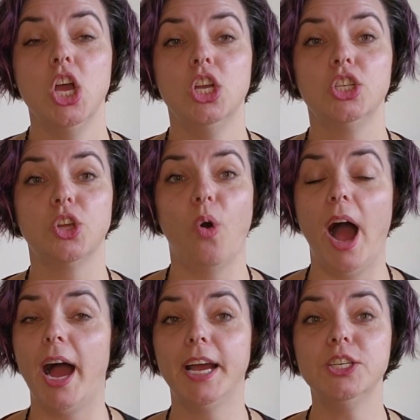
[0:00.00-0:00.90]
So
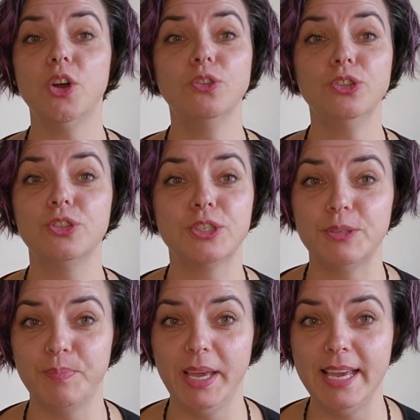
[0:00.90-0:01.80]
I don't
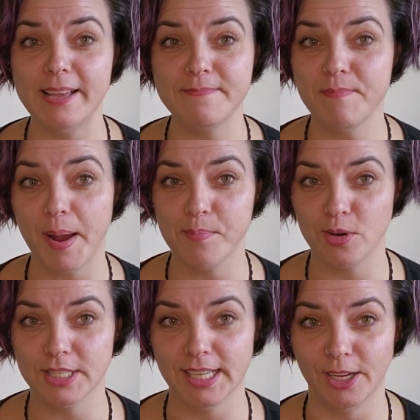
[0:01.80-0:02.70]
speak my
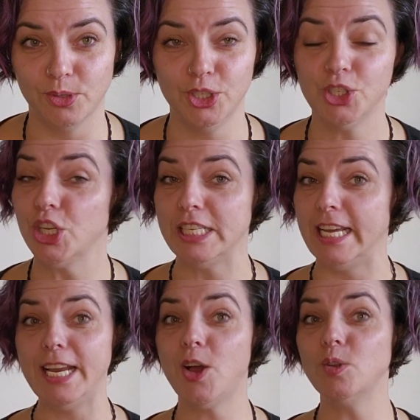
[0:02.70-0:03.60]
bird's language.
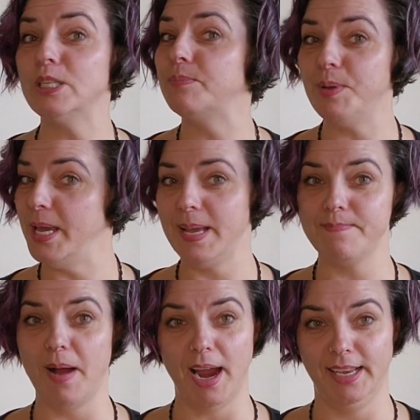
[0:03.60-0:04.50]
They don't speak
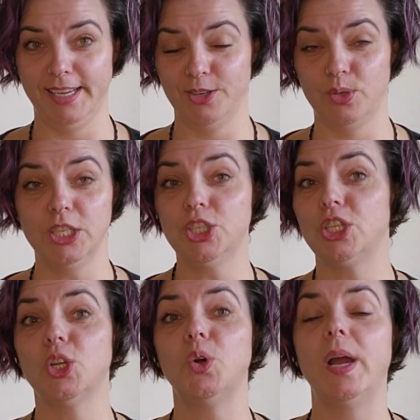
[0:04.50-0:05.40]
my language.
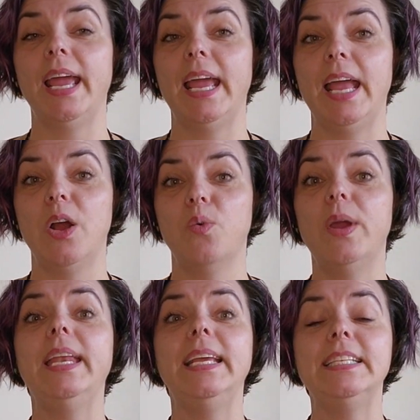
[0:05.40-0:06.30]
So
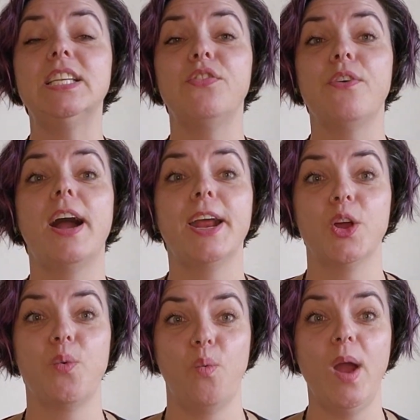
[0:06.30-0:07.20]
we need to find a
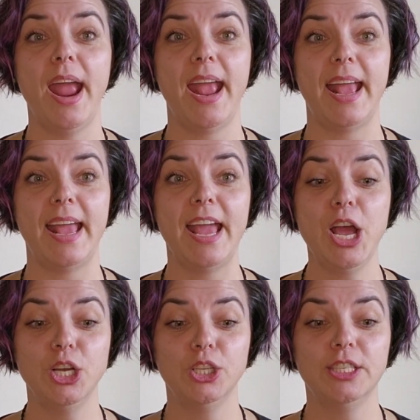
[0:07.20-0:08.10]
way
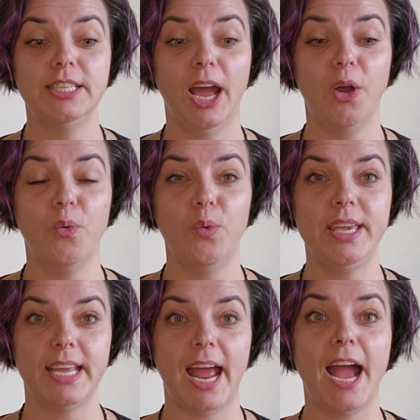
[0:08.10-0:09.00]
that we
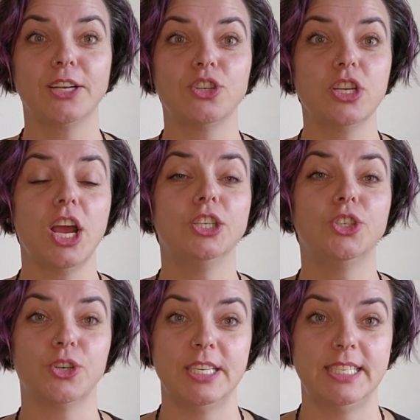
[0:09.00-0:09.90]
can actually
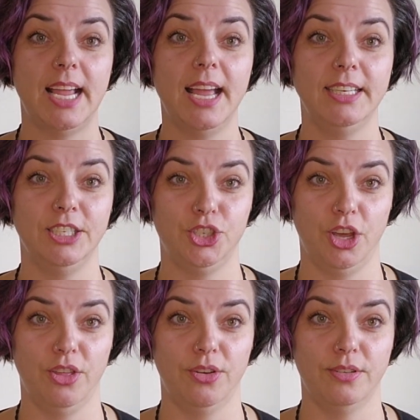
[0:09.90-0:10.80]
understand each
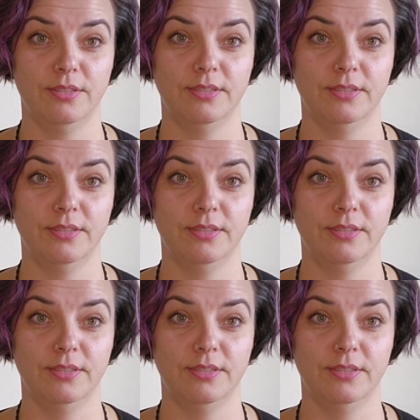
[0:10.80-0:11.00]
other.